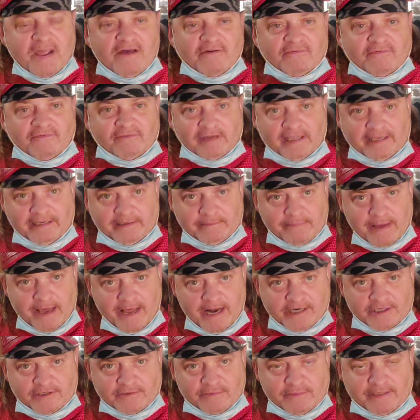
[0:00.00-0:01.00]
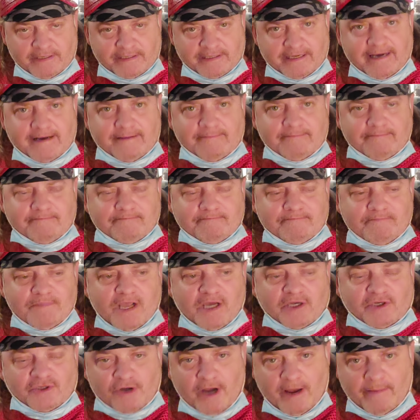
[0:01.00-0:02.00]
fleet management.
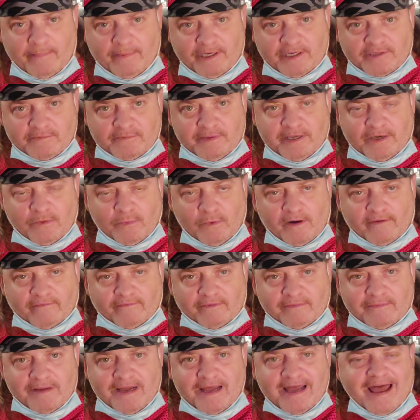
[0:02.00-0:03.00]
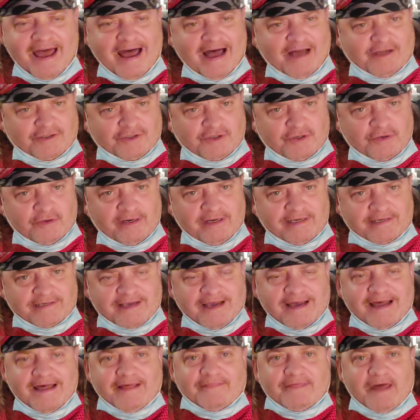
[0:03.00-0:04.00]
Trapeze being one of them. How true it is.
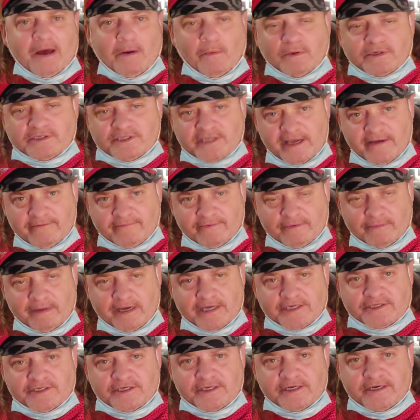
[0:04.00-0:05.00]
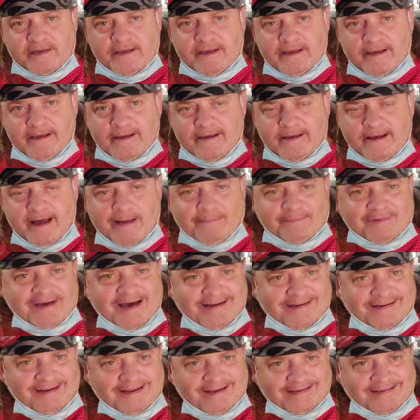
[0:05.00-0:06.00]
That was the information. I'm
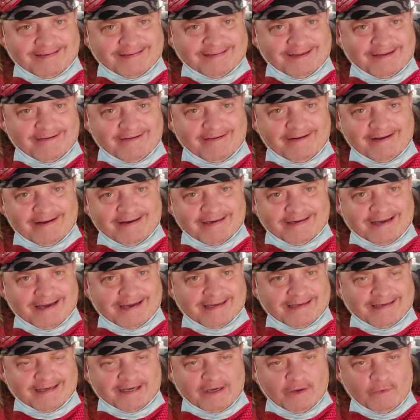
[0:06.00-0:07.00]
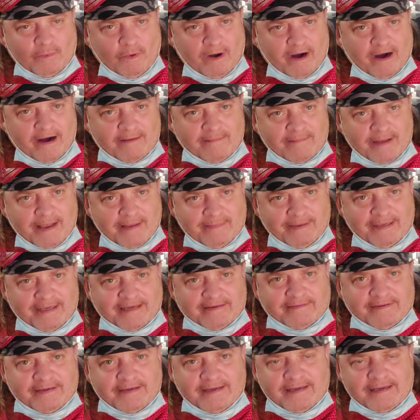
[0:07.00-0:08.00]
kind of like leery and kind of like aware maybe
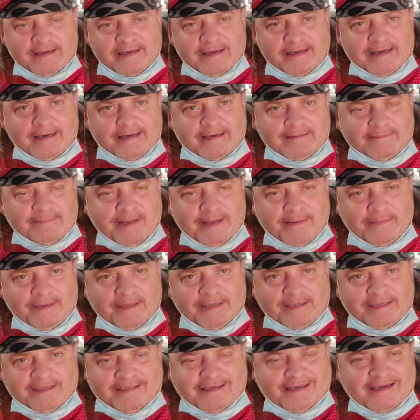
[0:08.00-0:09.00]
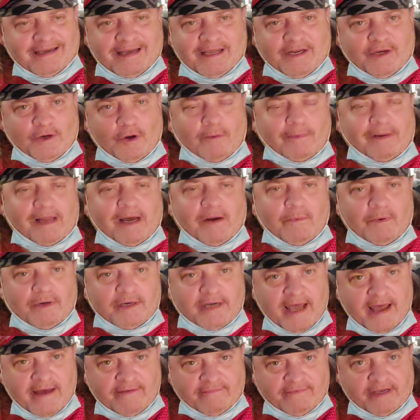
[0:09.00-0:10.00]
of maybe normally I
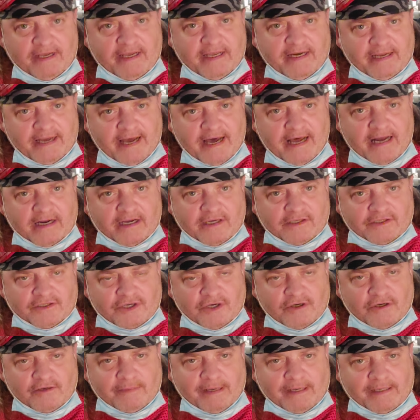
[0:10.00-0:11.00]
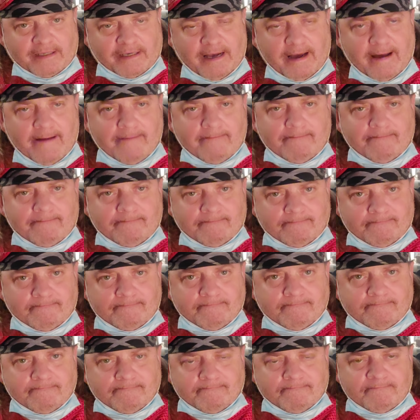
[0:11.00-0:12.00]
wouldn't have any kind of concern about
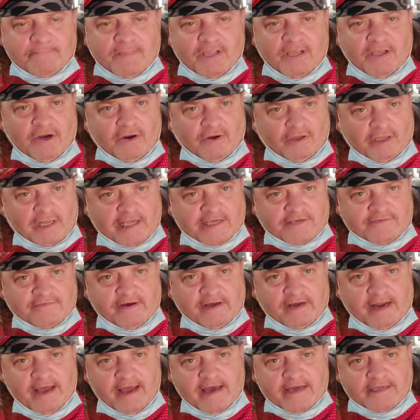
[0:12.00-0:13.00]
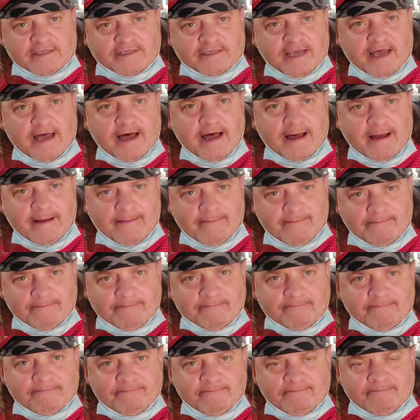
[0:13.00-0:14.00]
classified ads.
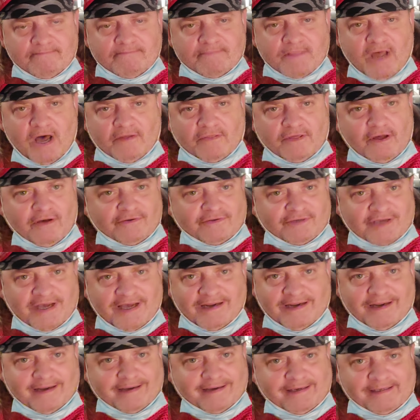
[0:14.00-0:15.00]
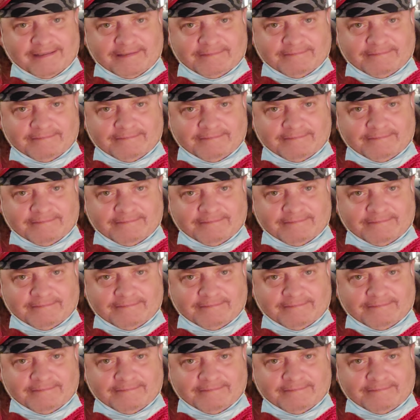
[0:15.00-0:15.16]
I thought it was kind of like